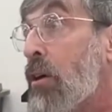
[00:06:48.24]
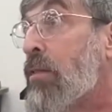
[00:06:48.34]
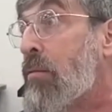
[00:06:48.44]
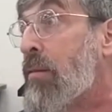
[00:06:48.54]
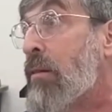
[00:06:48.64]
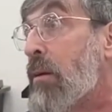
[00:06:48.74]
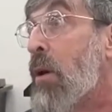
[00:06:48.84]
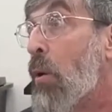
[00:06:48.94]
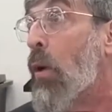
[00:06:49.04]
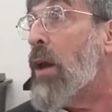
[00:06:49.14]
earth around it.
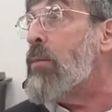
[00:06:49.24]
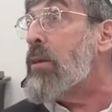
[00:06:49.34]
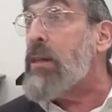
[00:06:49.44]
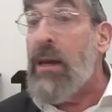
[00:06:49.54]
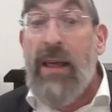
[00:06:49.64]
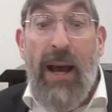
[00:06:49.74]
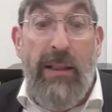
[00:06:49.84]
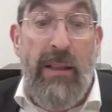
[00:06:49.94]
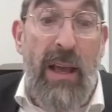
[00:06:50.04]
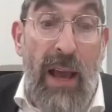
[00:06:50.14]
Why don't we say
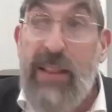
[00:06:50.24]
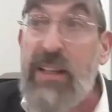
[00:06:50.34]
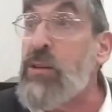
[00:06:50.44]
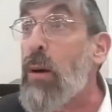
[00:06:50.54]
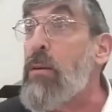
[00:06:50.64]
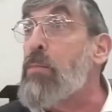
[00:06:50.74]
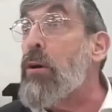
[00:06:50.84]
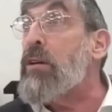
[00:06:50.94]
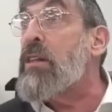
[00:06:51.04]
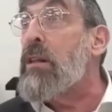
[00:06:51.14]
that? And this is why we
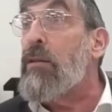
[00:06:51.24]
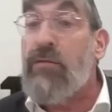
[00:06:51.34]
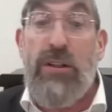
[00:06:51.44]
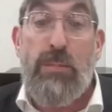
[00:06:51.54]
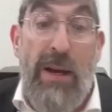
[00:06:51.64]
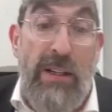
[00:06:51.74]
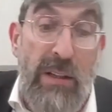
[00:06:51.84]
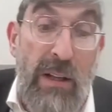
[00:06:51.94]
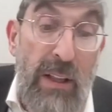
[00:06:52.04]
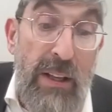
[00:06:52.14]
brought this in the first
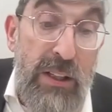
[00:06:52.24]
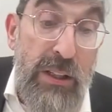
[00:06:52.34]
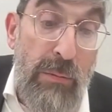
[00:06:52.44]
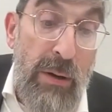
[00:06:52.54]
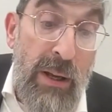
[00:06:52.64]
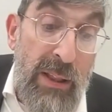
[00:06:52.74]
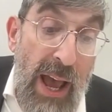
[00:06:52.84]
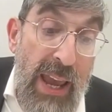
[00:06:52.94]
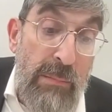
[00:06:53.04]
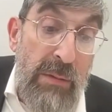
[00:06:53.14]
place.
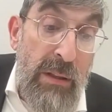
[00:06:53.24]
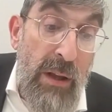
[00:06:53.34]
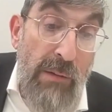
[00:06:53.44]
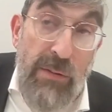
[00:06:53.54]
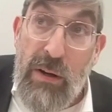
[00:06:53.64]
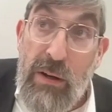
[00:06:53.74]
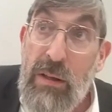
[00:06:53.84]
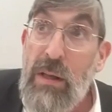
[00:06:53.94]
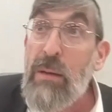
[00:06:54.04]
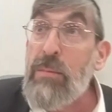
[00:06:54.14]
Shereglayim ledava,
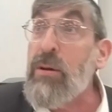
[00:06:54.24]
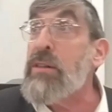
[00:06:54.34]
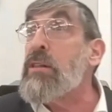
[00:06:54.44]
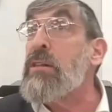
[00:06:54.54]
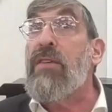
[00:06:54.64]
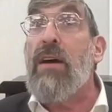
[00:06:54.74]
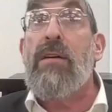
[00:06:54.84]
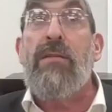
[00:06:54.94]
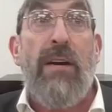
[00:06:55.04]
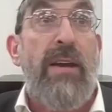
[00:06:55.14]
because it's a
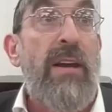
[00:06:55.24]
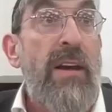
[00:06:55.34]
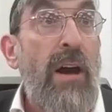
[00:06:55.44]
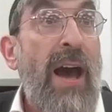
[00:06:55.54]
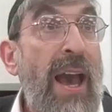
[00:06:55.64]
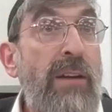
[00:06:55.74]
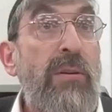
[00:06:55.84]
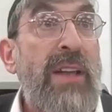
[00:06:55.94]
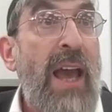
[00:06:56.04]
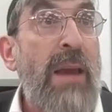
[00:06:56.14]
very, very
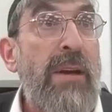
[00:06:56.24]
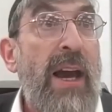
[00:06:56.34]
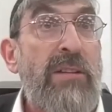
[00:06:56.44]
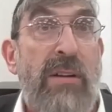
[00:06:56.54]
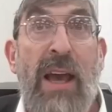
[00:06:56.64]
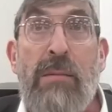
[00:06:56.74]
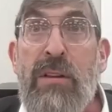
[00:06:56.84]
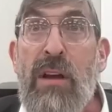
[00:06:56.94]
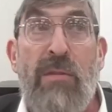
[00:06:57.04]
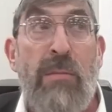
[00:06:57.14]
hainu timer, guys. Shereglayim
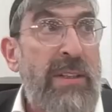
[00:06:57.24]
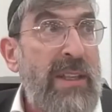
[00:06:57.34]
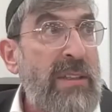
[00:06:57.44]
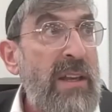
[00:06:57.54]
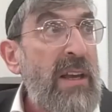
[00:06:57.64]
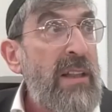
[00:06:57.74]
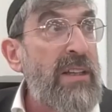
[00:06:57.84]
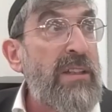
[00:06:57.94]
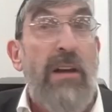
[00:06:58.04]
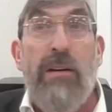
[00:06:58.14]
ledava means this
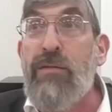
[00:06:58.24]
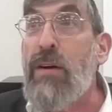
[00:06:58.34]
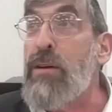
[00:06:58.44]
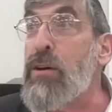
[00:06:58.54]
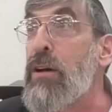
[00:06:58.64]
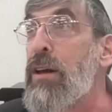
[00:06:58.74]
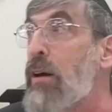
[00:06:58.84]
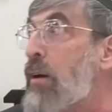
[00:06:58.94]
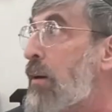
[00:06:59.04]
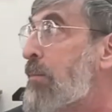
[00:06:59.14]
very good
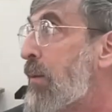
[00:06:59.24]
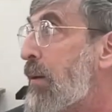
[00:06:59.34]
a